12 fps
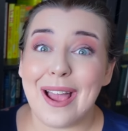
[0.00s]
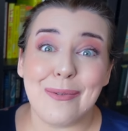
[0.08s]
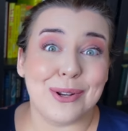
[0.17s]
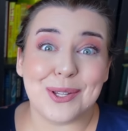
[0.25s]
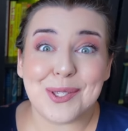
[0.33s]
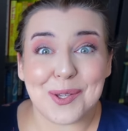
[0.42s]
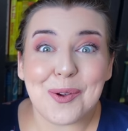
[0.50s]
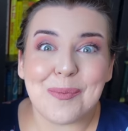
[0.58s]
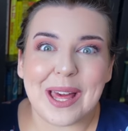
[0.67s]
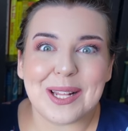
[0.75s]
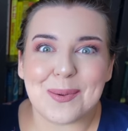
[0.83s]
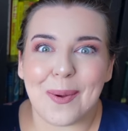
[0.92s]
I would
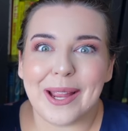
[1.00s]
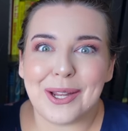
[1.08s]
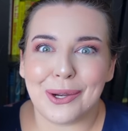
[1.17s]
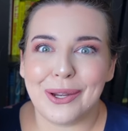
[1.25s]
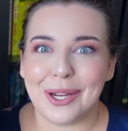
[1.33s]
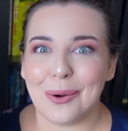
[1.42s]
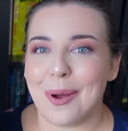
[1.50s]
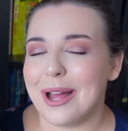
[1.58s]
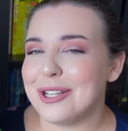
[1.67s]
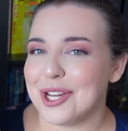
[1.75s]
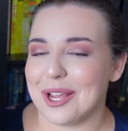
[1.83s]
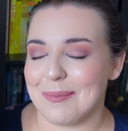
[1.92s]
assume that's why you're here
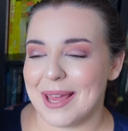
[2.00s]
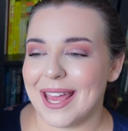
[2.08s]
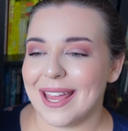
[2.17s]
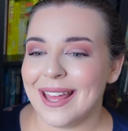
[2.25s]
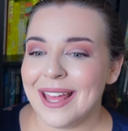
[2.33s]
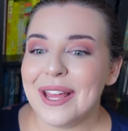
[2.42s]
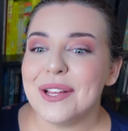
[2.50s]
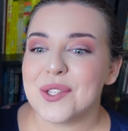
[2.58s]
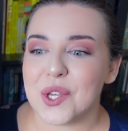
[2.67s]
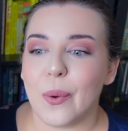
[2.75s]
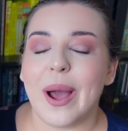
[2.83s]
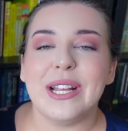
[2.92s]
watching me.
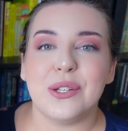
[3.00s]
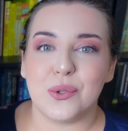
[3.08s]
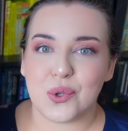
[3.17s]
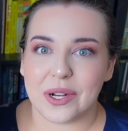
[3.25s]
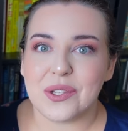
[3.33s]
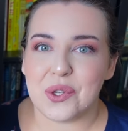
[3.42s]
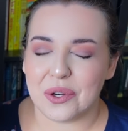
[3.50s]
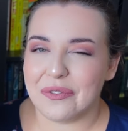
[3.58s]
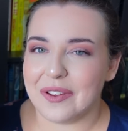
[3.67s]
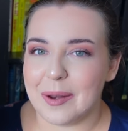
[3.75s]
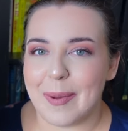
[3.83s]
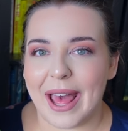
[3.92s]
So I do trust your
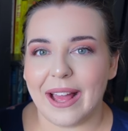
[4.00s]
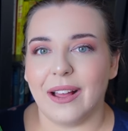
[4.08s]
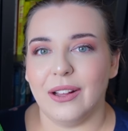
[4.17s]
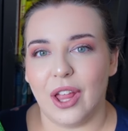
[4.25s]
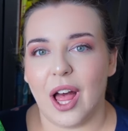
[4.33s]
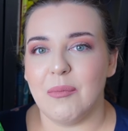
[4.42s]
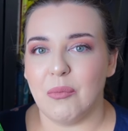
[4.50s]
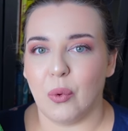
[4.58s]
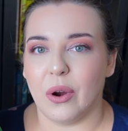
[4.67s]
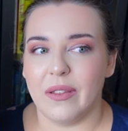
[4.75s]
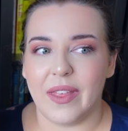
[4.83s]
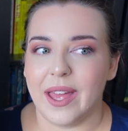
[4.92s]
feedback a lot
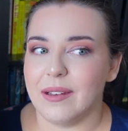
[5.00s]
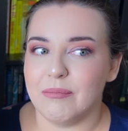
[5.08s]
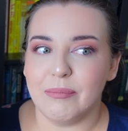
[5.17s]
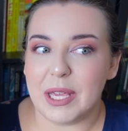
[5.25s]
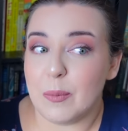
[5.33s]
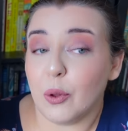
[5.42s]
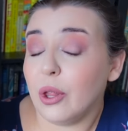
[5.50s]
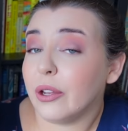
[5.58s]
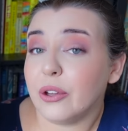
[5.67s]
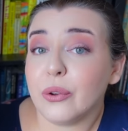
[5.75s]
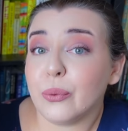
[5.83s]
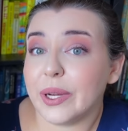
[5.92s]
more than people
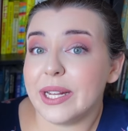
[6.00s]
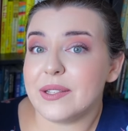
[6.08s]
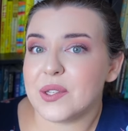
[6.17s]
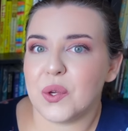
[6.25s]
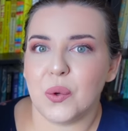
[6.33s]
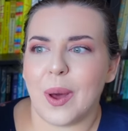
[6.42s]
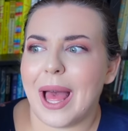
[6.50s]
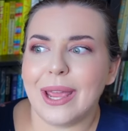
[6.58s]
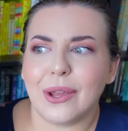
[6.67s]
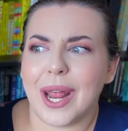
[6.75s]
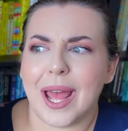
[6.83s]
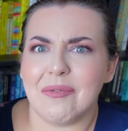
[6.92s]
on Goodreads who
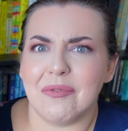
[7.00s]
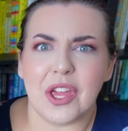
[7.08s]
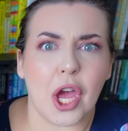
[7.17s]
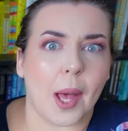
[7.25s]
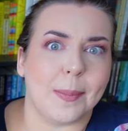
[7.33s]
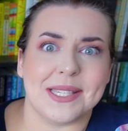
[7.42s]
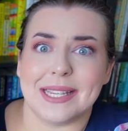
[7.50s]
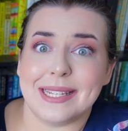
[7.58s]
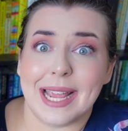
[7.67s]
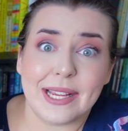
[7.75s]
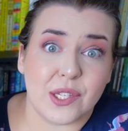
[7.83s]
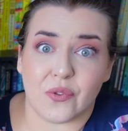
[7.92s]
I could have the opposite
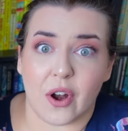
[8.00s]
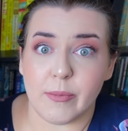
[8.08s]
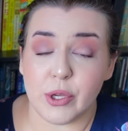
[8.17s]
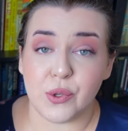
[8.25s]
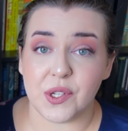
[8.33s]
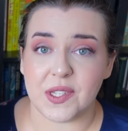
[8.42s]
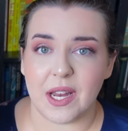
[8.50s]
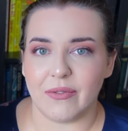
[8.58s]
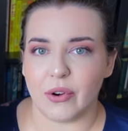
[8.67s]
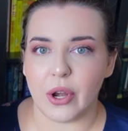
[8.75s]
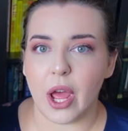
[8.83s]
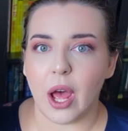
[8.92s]
taste from. You just
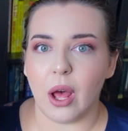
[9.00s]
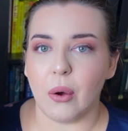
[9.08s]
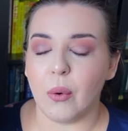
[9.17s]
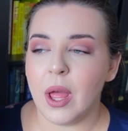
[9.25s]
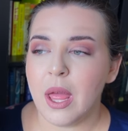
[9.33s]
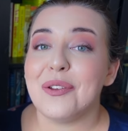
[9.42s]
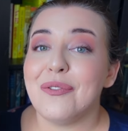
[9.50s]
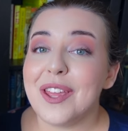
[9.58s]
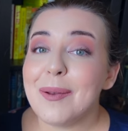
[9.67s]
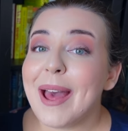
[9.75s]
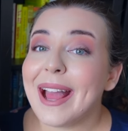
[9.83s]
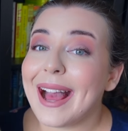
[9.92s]
never know. But the
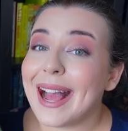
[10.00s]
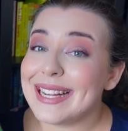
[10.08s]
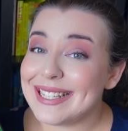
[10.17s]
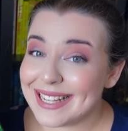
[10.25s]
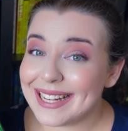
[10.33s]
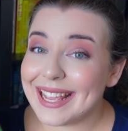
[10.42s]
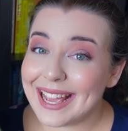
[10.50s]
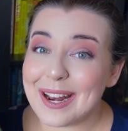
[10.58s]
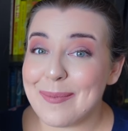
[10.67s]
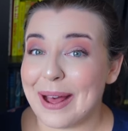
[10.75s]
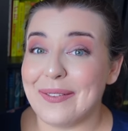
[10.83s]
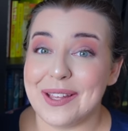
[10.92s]
feedback I did
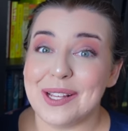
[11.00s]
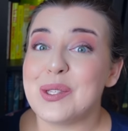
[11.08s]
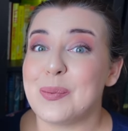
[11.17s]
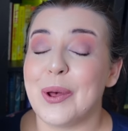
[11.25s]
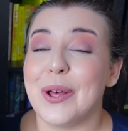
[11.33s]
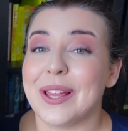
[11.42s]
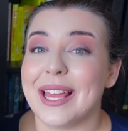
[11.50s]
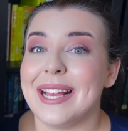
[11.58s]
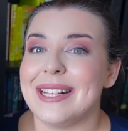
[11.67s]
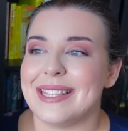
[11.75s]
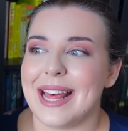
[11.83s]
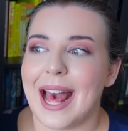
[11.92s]
get about this book
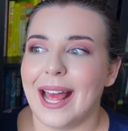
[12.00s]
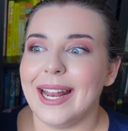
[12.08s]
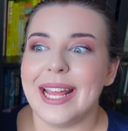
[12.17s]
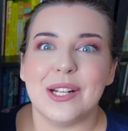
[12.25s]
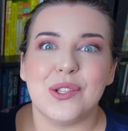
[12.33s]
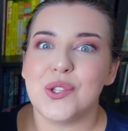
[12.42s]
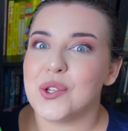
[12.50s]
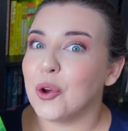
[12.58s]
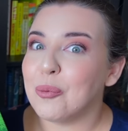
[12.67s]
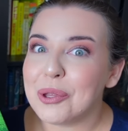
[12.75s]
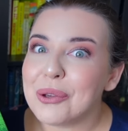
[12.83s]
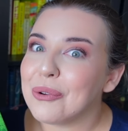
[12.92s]
is that it's
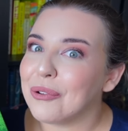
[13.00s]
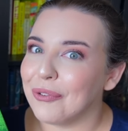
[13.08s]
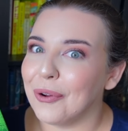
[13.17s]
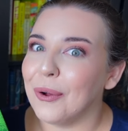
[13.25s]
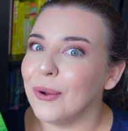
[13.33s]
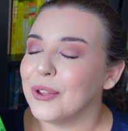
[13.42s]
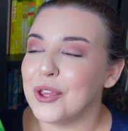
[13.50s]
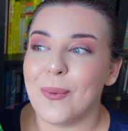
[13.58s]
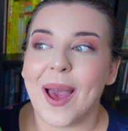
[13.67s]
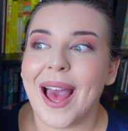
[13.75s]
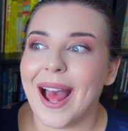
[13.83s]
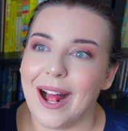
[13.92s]
so beautiful,
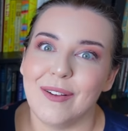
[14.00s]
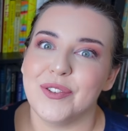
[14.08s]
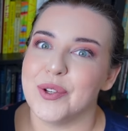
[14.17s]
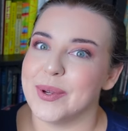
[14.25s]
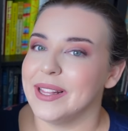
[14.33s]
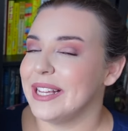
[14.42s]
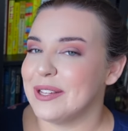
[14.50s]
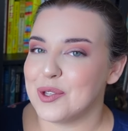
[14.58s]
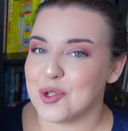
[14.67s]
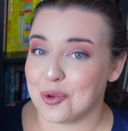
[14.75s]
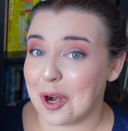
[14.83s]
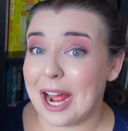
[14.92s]
you have to at
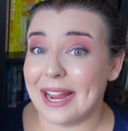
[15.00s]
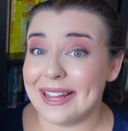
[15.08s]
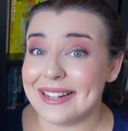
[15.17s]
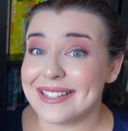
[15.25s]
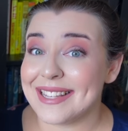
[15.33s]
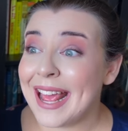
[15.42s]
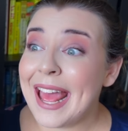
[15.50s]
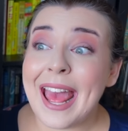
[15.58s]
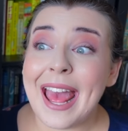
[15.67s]
least try it.